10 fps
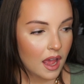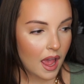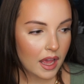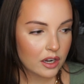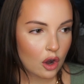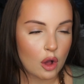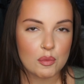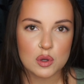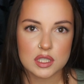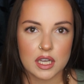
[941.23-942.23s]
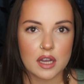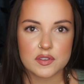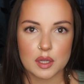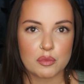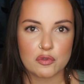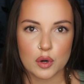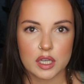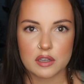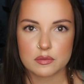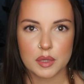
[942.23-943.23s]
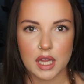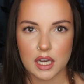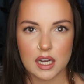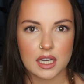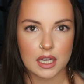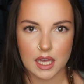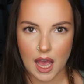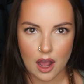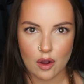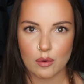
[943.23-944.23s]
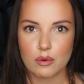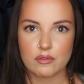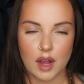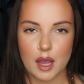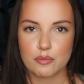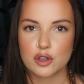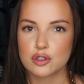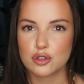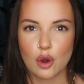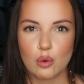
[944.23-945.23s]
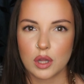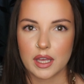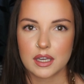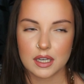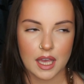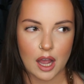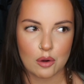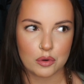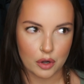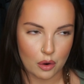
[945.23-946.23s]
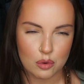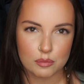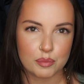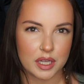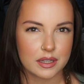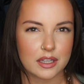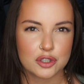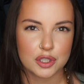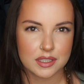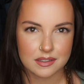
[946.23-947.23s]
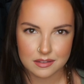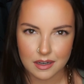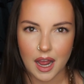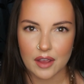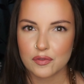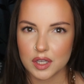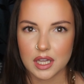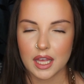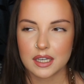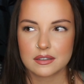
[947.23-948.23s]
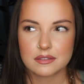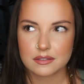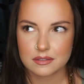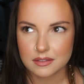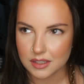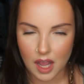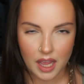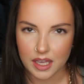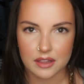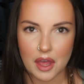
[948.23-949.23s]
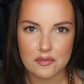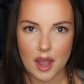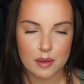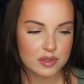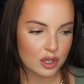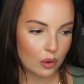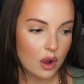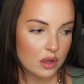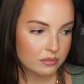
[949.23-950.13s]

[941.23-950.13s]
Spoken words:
and it almost, like I've said before, it gives me like a cacao vibe. There's no like cacao note, but that's just, I feel like I get that vibe. So